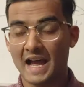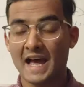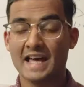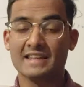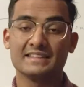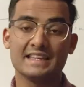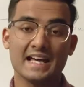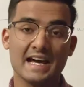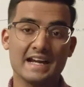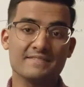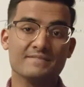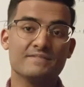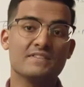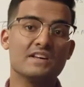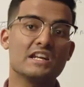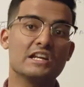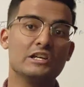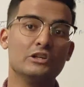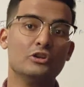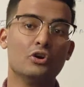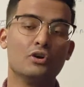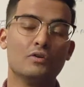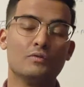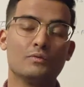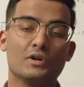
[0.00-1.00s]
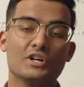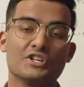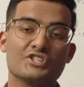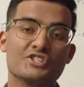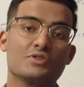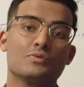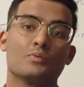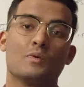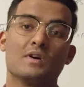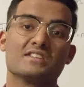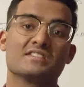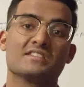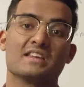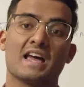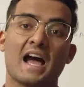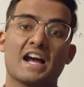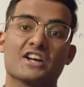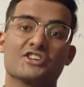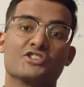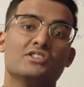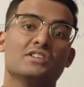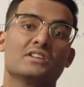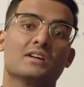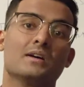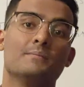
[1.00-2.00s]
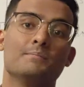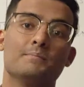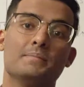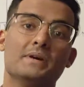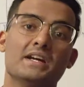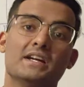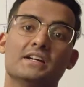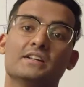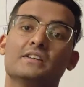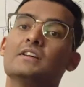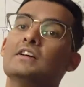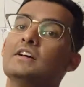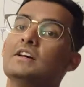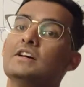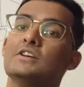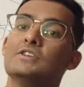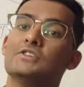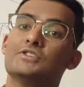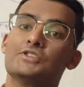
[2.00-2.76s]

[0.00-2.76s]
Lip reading: and that very low version was actually compared